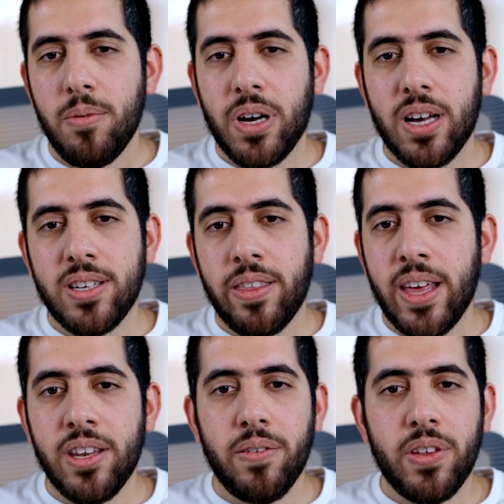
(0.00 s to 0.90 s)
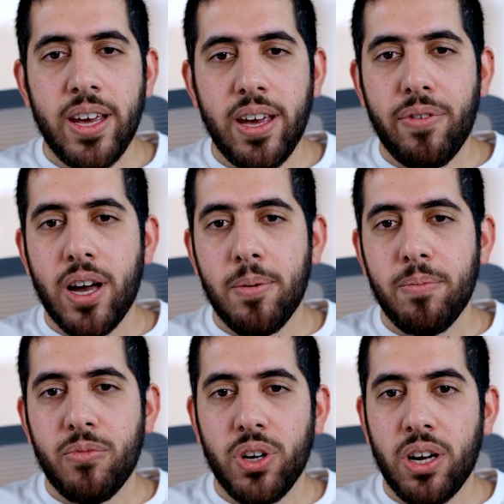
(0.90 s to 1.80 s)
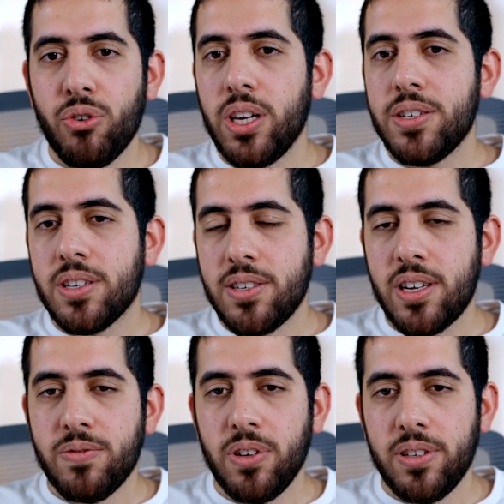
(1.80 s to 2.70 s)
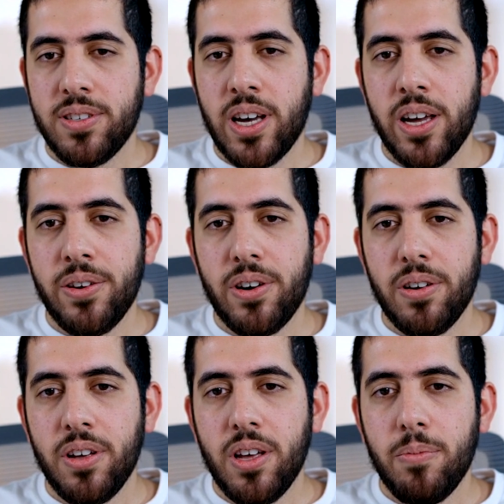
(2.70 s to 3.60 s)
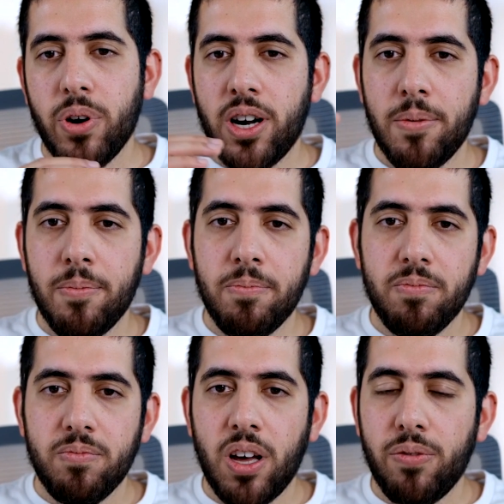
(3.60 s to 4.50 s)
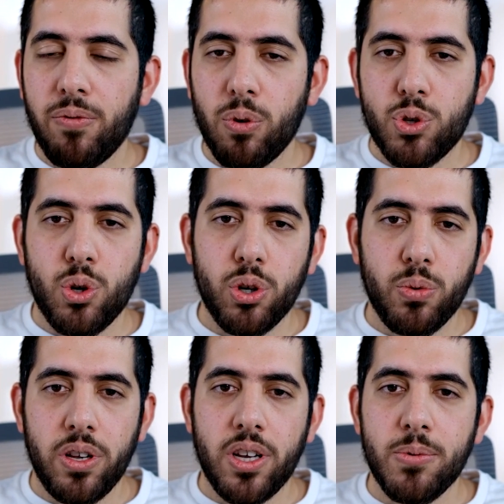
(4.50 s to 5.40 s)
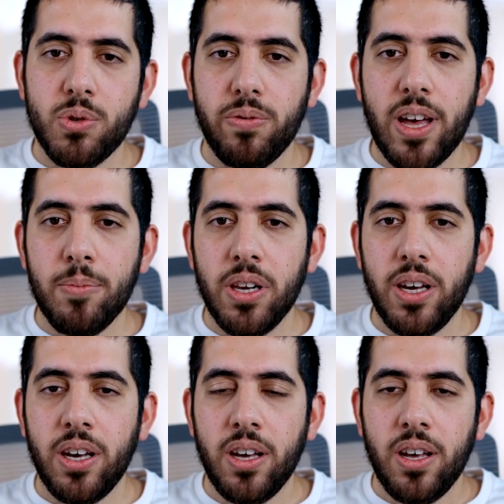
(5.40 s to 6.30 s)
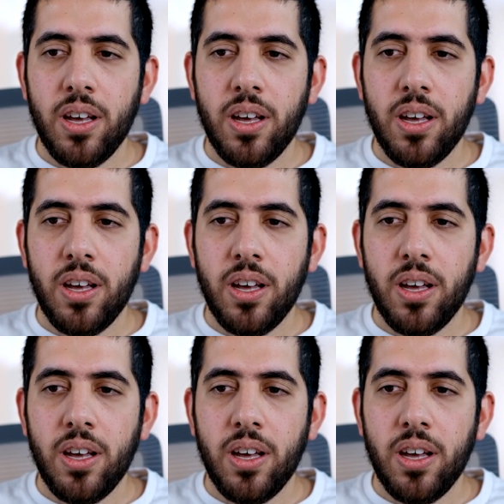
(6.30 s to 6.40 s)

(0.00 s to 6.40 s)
Because at the end of the day, if I'm a really successful designer, but I'm, I fall short when it comes to family,